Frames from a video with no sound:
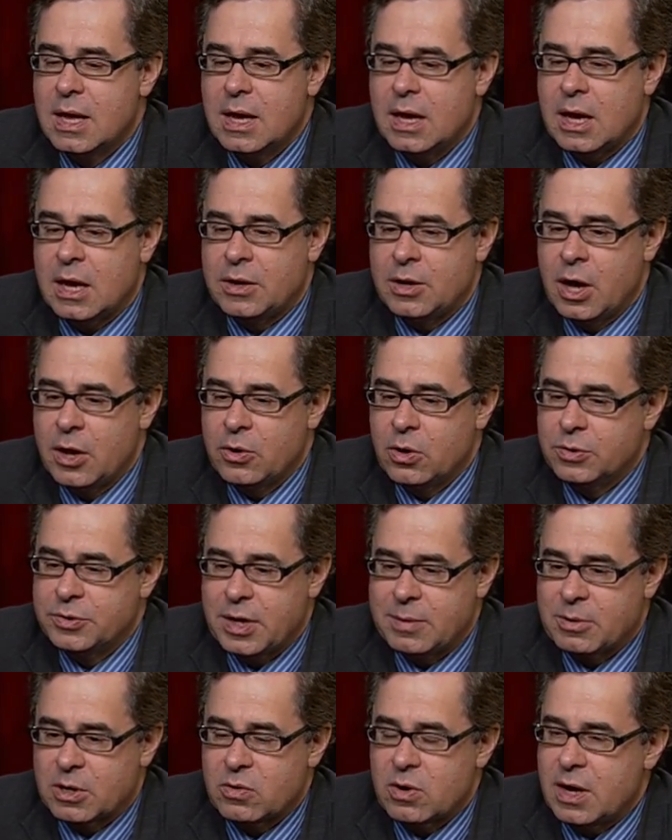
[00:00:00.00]
And not all
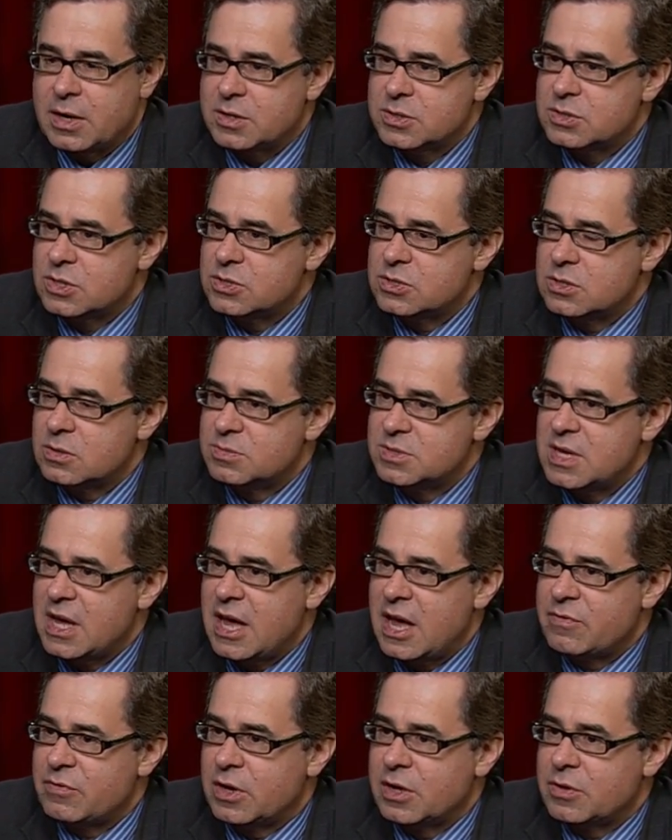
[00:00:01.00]
democratic systems
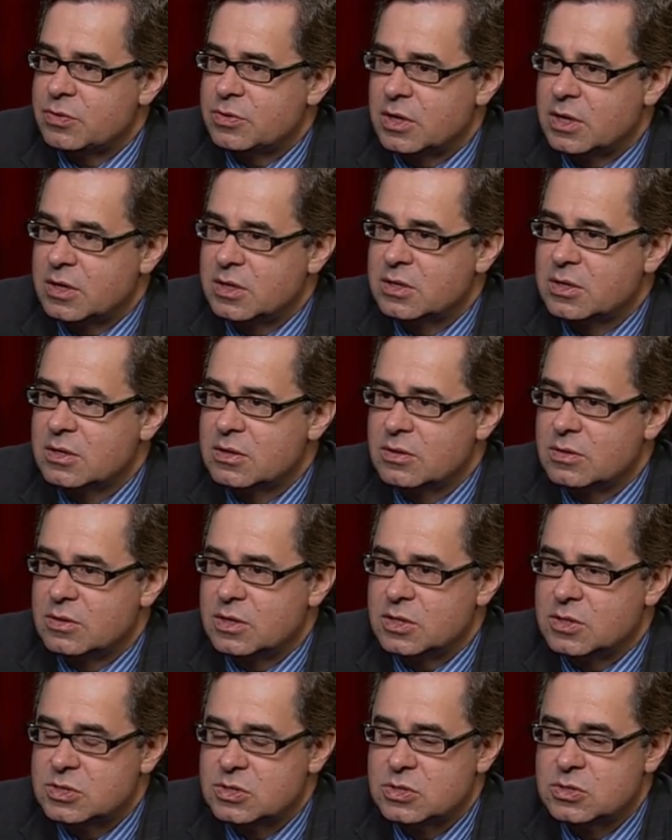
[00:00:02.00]
have, I think,
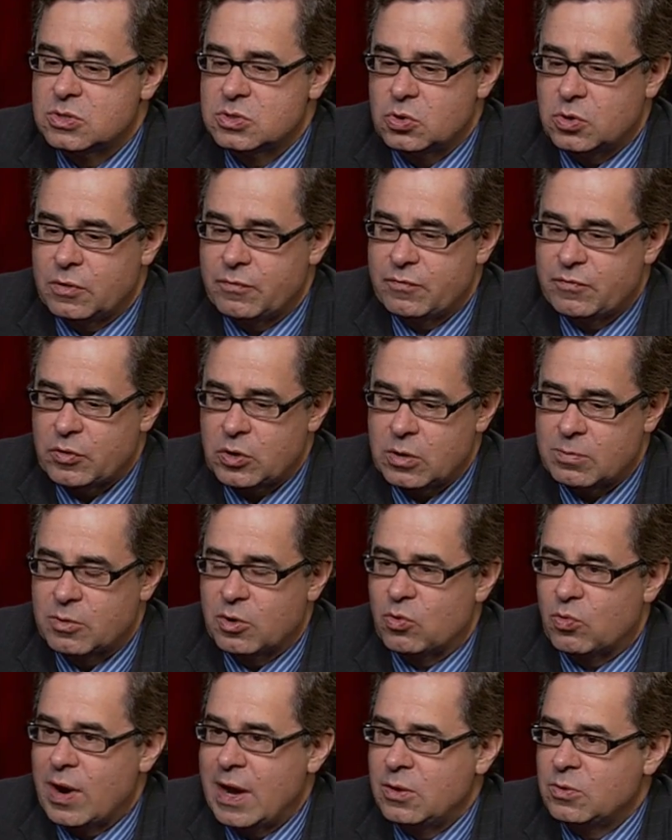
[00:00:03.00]
this sort of firm
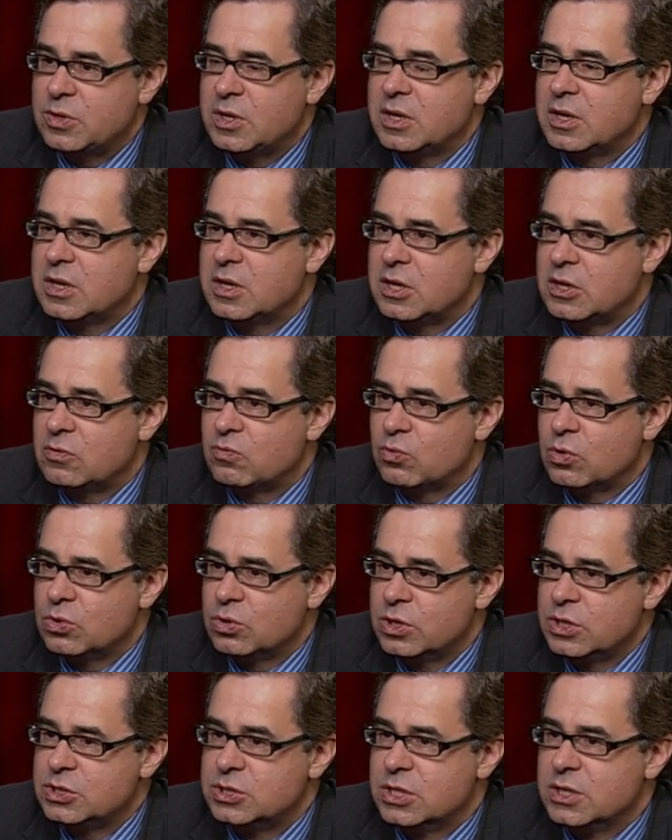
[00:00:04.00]
grounding in
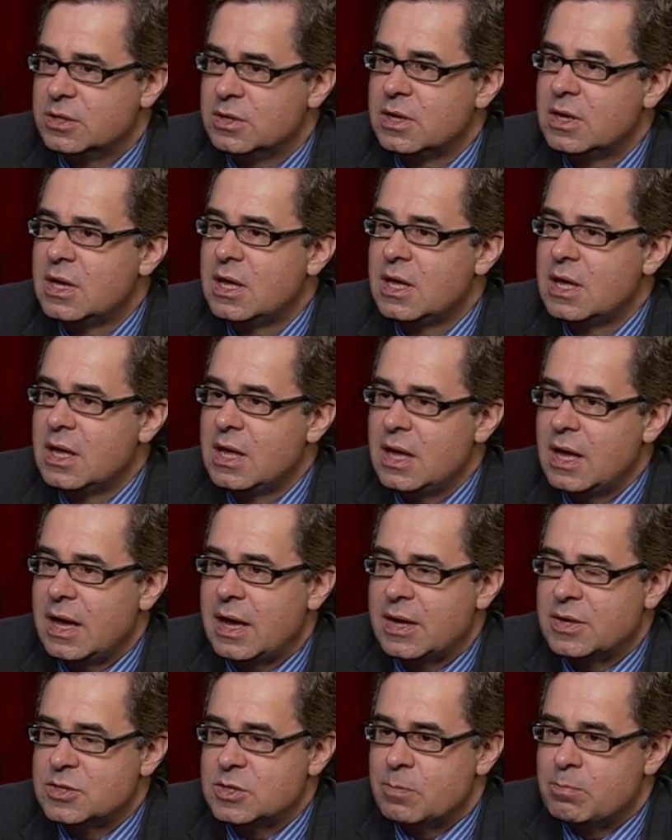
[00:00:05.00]
religion
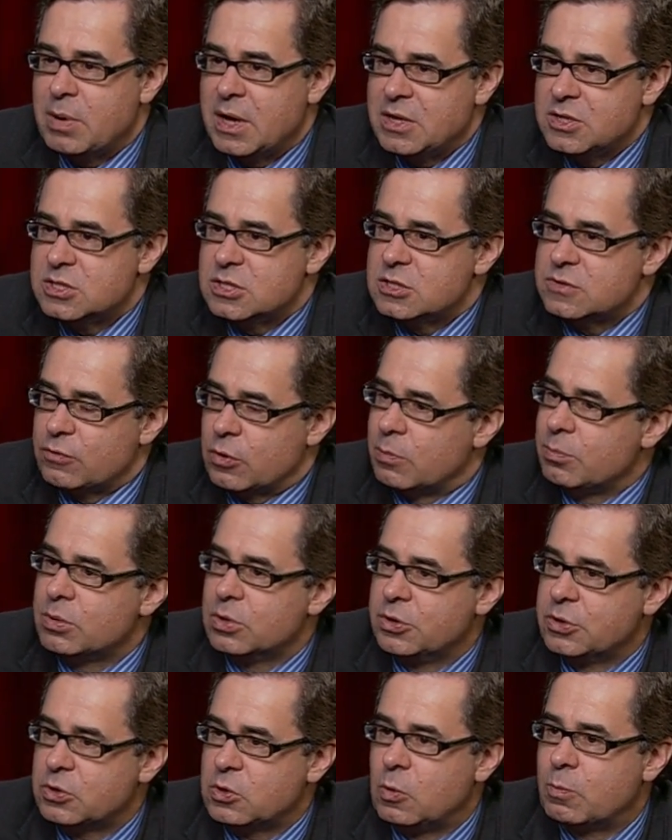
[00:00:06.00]
as a basis for
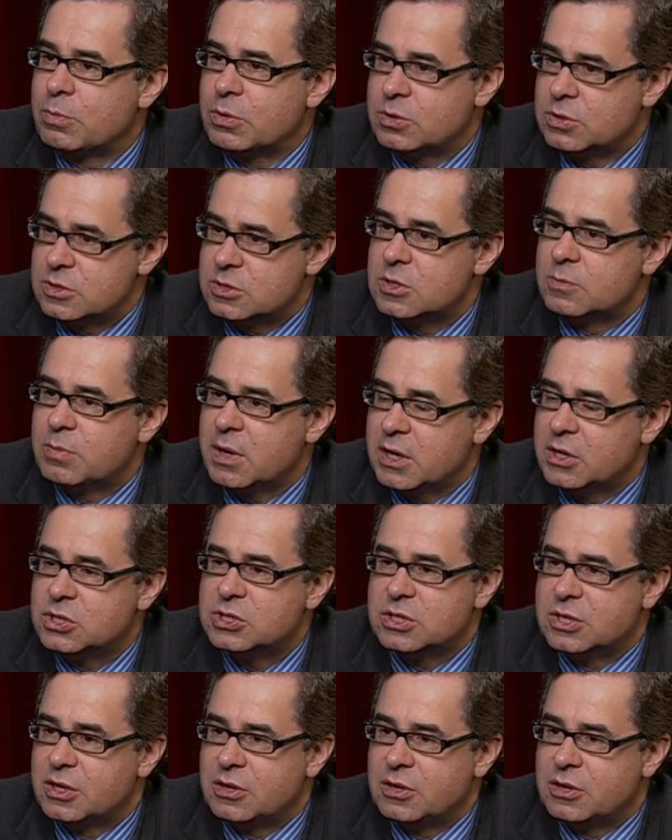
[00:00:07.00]
political participation.